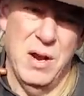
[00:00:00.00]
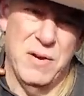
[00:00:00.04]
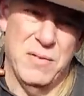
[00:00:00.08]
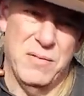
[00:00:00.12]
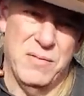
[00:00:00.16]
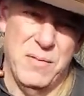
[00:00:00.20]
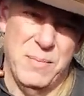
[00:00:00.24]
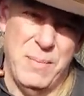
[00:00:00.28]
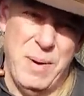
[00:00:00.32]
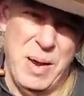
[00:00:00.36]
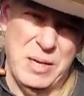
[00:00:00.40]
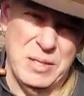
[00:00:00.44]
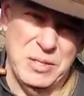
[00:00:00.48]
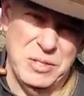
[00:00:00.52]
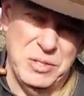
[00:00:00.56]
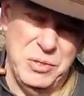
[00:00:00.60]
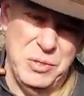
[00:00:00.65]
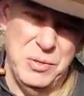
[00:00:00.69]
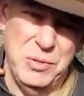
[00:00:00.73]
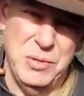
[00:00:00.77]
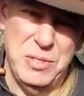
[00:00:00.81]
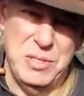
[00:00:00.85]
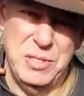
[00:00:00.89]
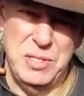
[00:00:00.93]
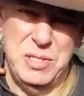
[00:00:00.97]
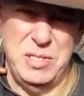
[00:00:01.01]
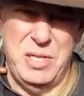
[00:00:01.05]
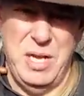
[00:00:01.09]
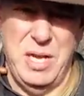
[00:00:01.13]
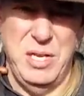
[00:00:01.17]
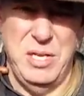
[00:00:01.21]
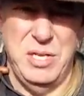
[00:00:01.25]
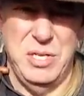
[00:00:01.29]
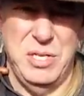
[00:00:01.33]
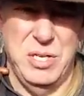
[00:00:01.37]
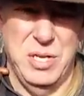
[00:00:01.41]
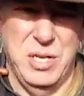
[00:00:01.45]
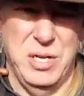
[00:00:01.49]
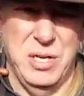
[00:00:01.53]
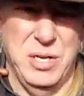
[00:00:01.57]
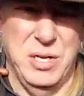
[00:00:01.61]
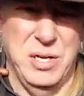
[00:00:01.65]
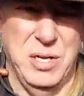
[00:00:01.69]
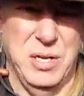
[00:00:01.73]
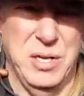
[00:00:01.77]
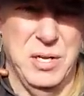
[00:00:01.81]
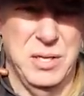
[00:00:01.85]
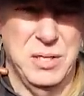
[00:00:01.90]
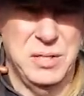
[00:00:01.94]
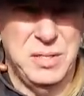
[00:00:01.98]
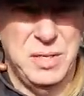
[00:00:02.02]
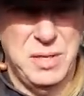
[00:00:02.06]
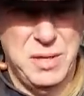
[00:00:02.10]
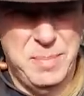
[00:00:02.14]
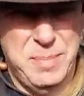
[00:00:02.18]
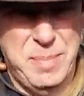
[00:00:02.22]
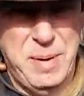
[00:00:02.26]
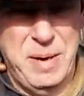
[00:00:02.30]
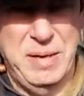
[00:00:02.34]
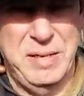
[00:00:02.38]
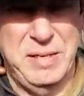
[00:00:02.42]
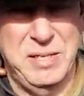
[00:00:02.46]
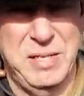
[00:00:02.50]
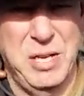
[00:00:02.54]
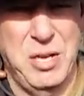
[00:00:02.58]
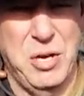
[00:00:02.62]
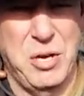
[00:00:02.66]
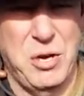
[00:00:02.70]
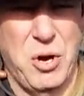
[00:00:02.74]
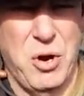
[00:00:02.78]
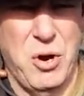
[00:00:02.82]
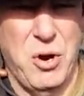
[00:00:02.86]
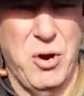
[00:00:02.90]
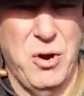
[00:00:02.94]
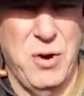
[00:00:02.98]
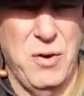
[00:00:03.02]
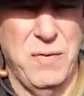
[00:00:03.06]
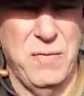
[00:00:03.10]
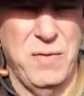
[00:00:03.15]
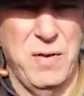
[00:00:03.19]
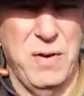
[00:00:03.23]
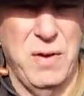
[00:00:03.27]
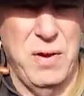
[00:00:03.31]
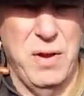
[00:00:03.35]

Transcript: From Altoona Station to the Bennington Curve,